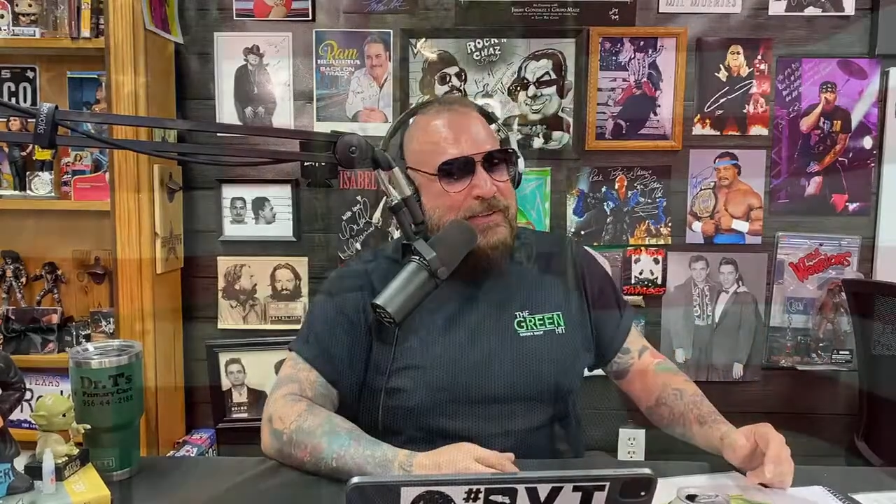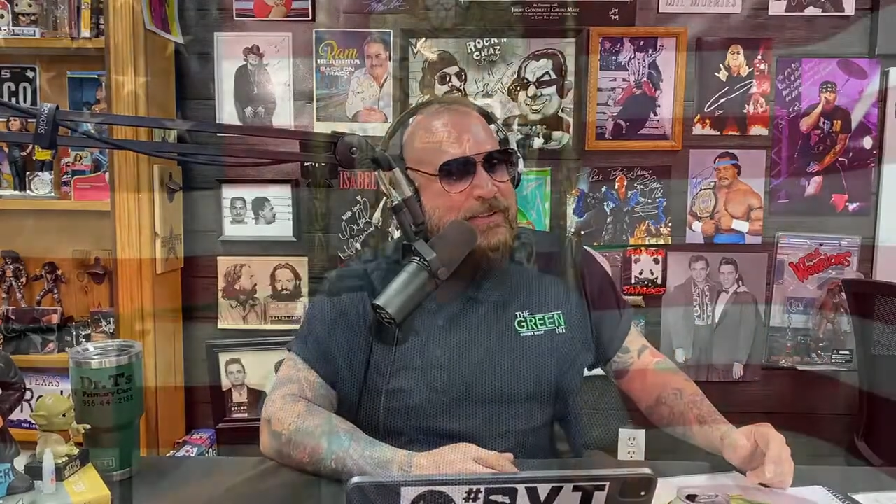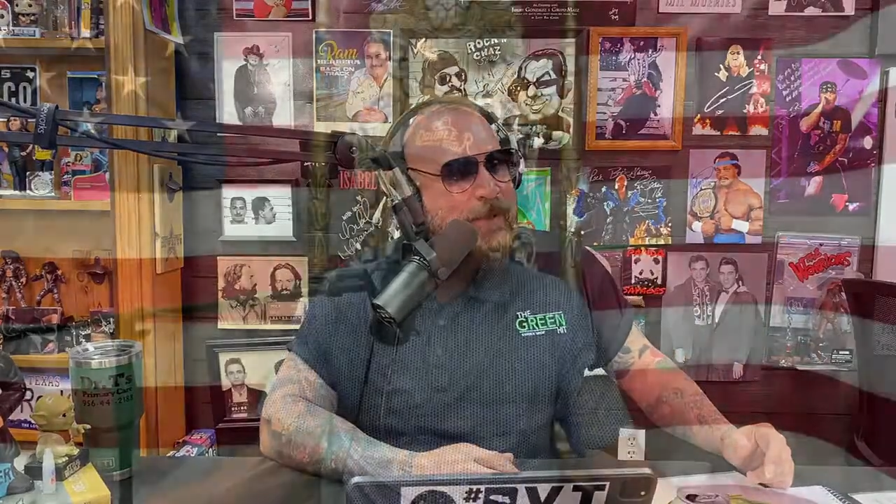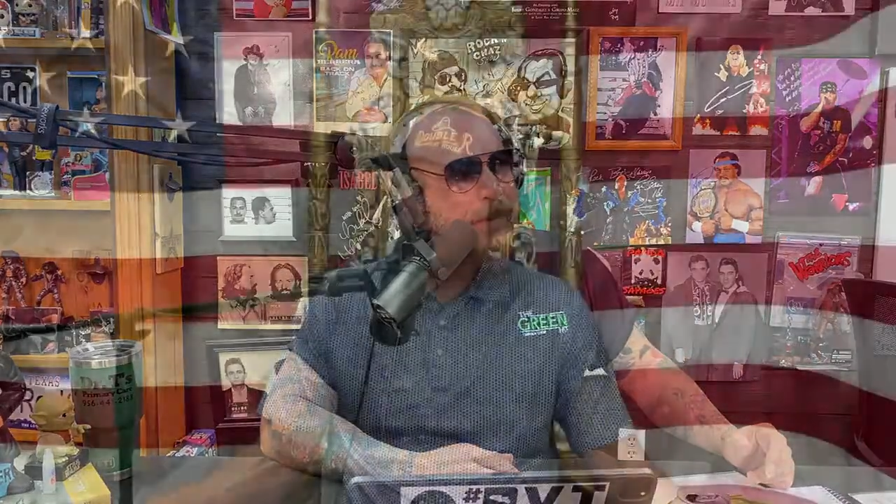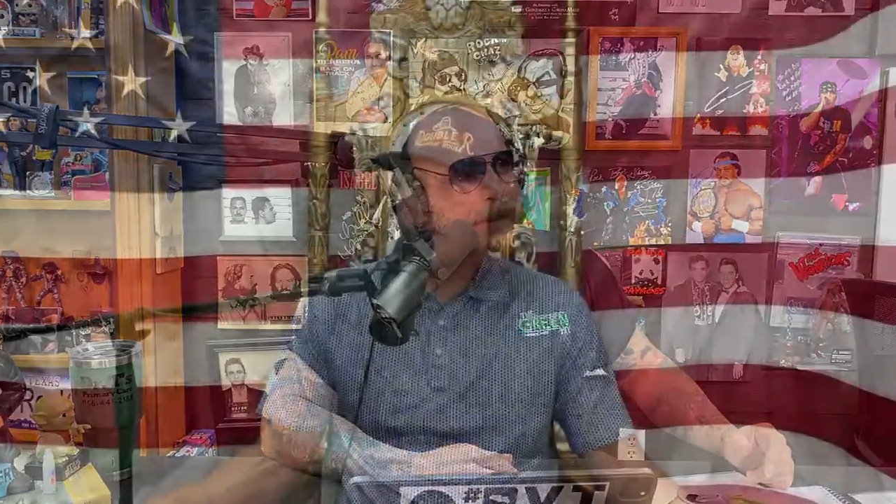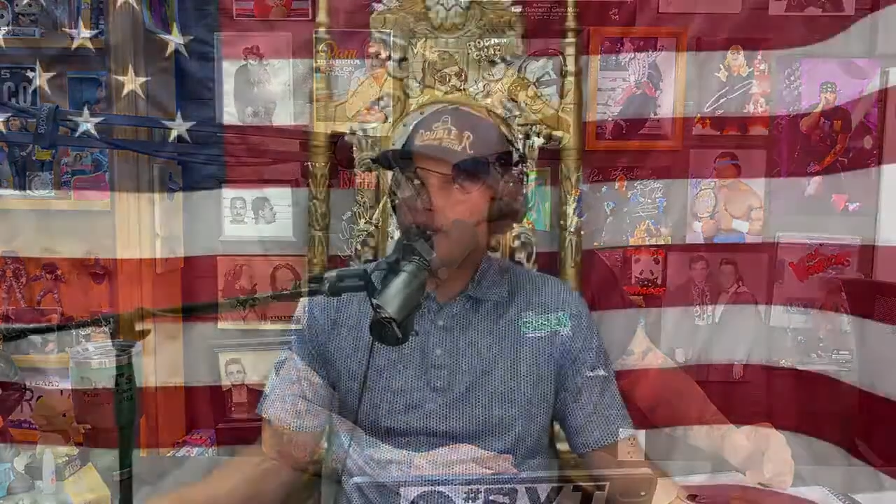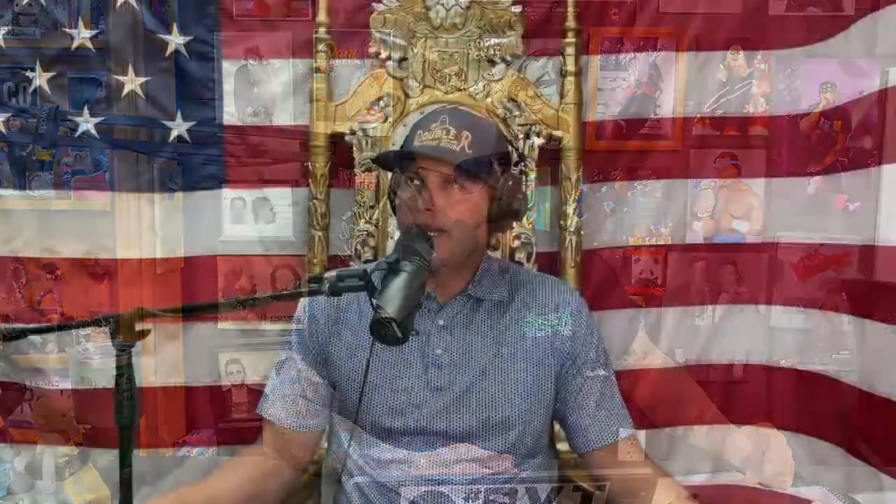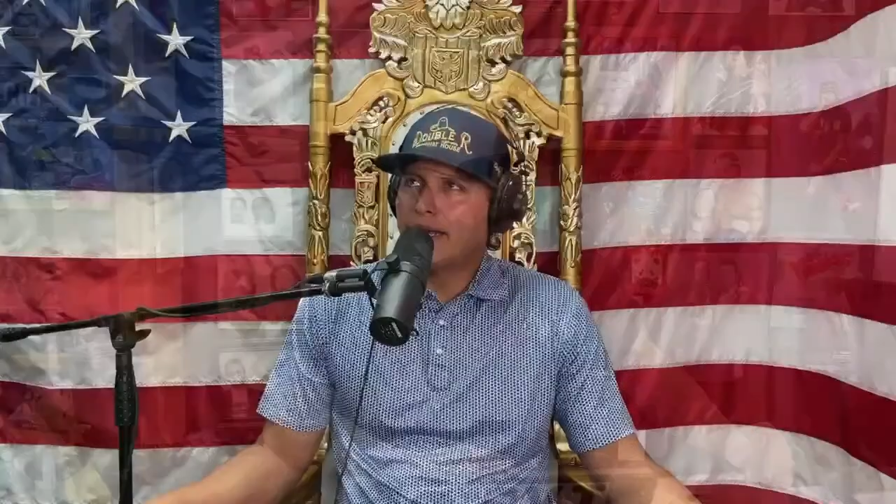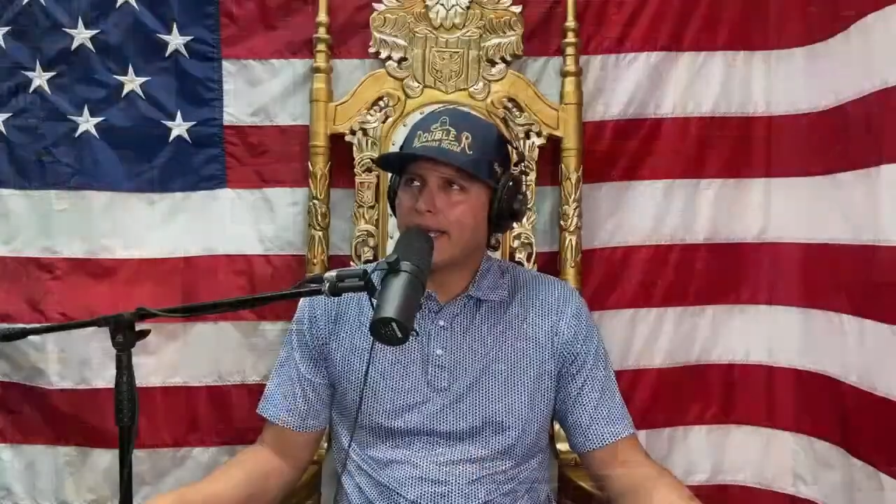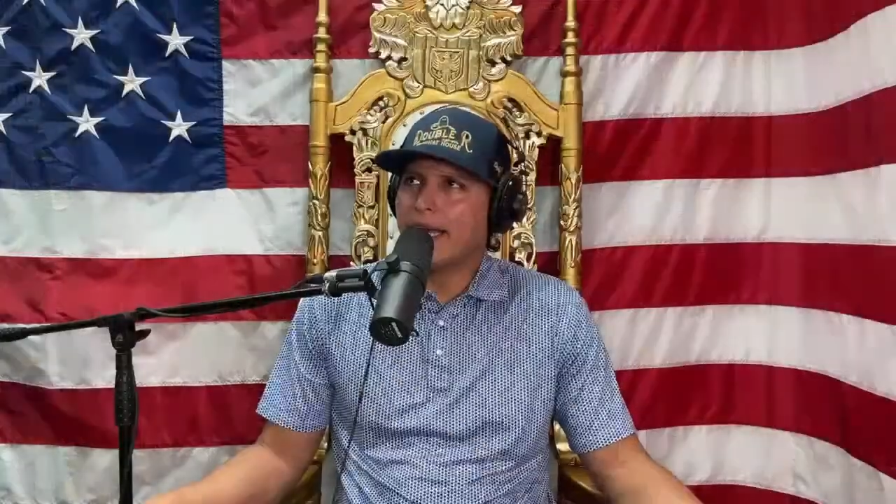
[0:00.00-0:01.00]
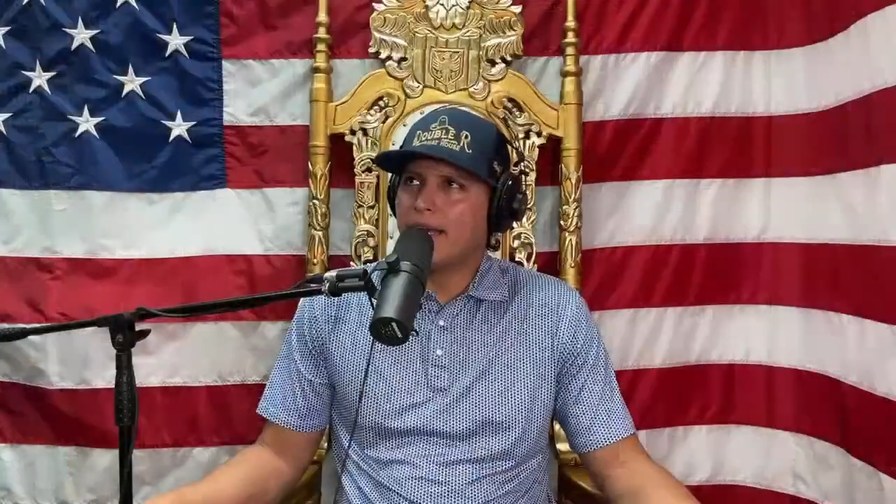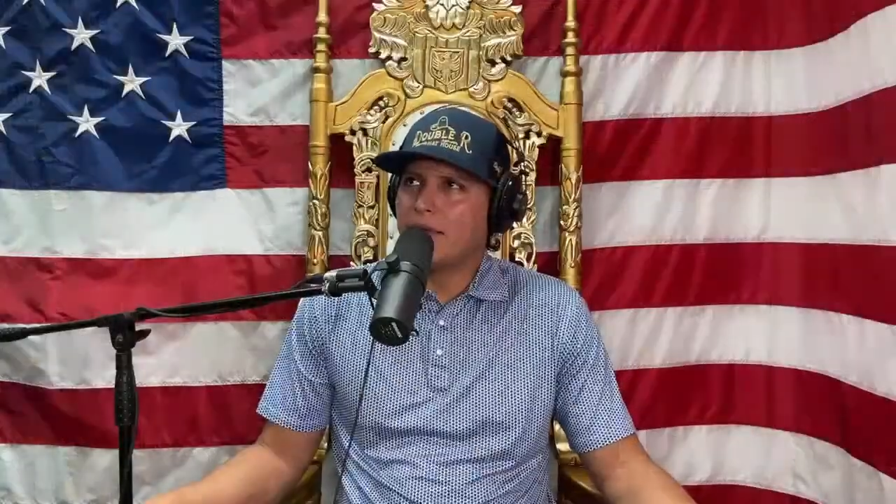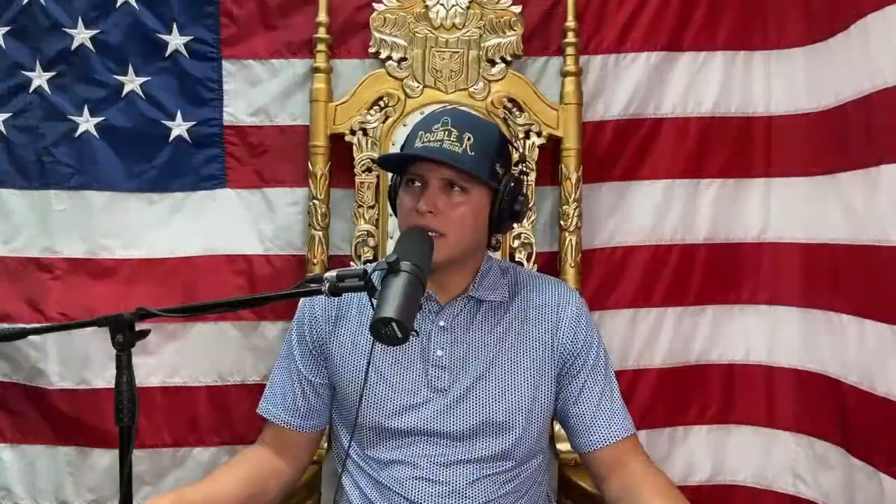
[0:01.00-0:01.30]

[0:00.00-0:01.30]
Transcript: yeah, you don't want to be that guy.